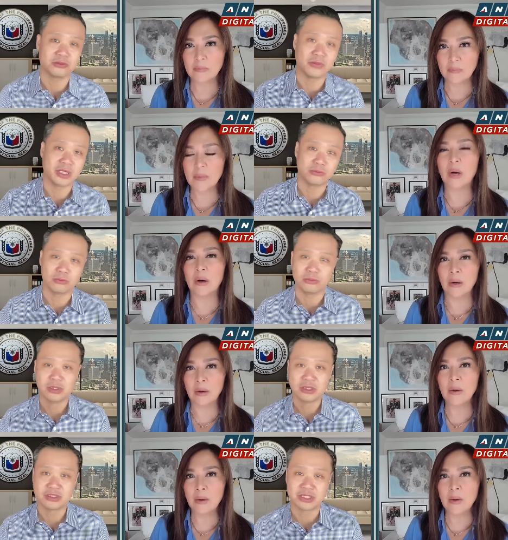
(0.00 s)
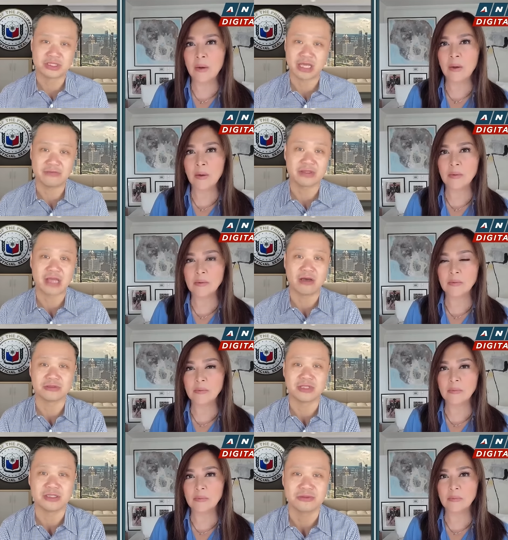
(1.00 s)
Speaker 1: way to
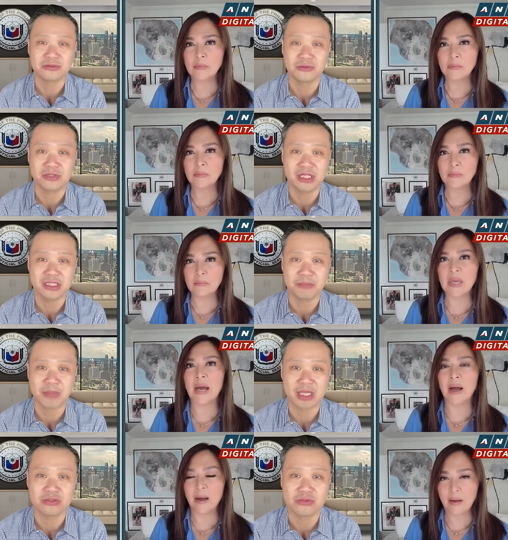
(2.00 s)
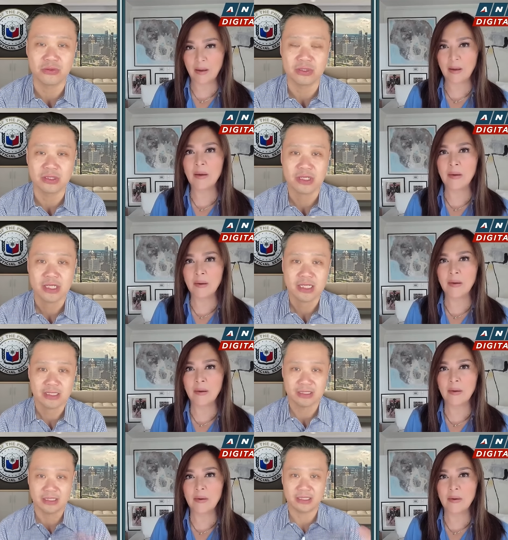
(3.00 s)
6,000-7,000. So it really depends on
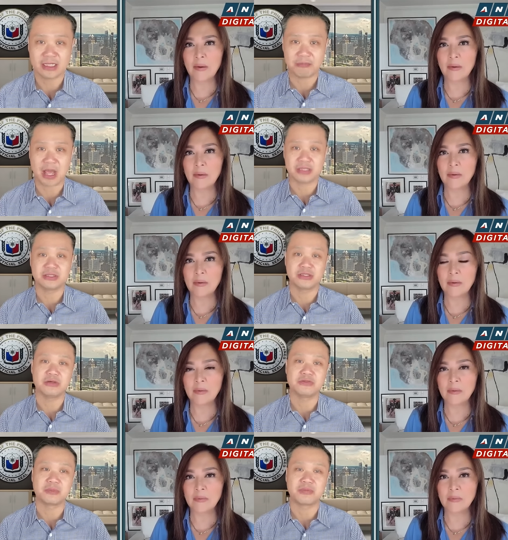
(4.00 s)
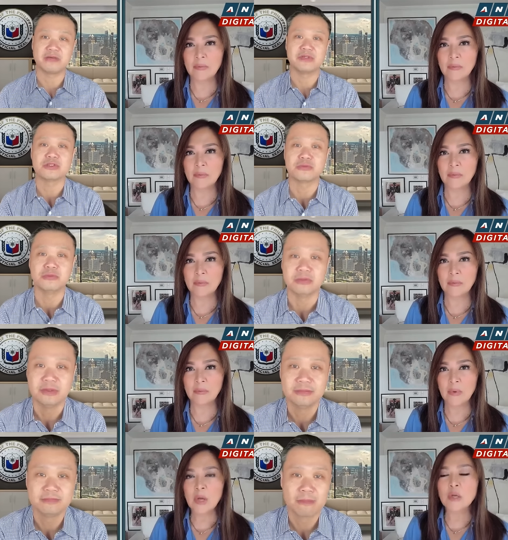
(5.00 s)
the capacity of the private school.
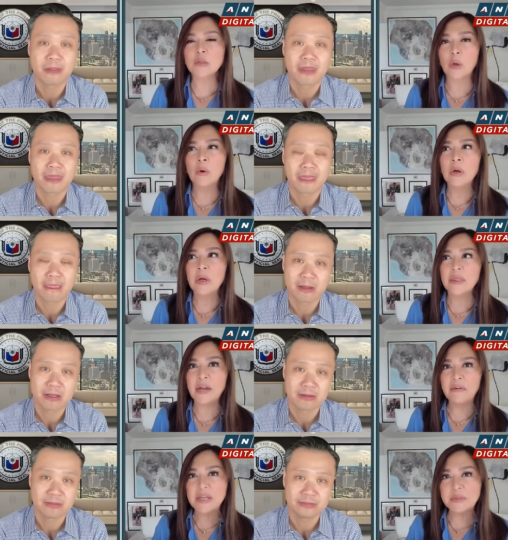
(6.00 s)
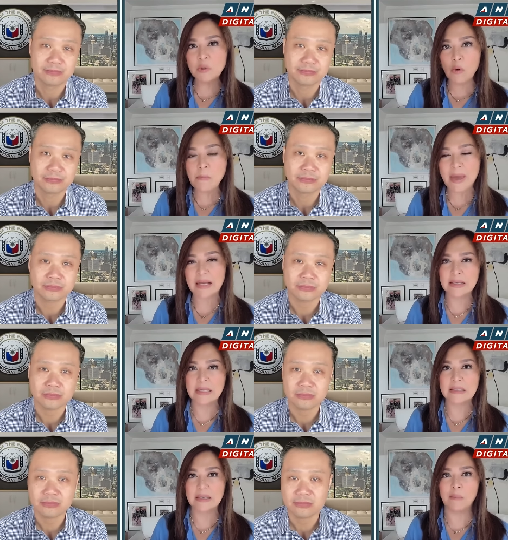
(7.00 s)
Speaker 2: So there is no
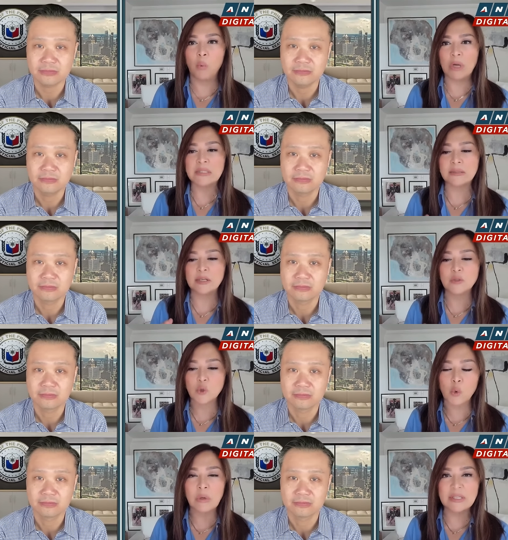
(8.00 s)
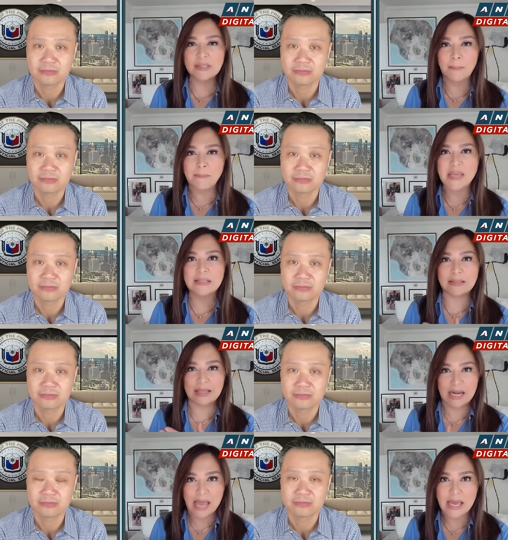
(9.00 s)
mechanism once the school submits the
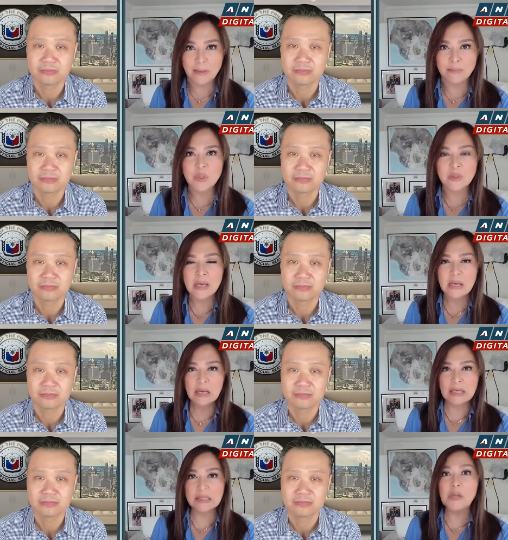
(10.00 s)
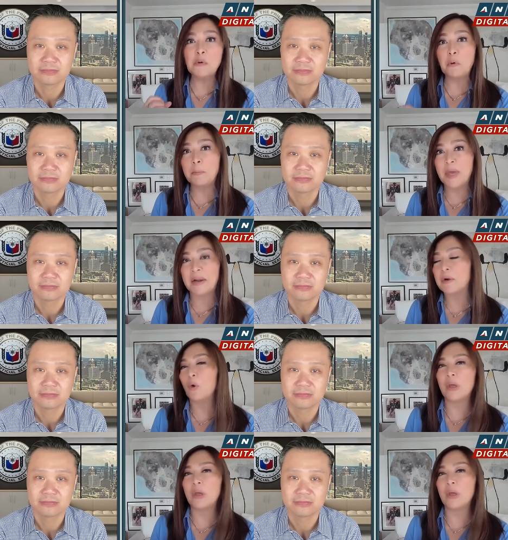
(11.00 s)
names, kasi yung gobyerno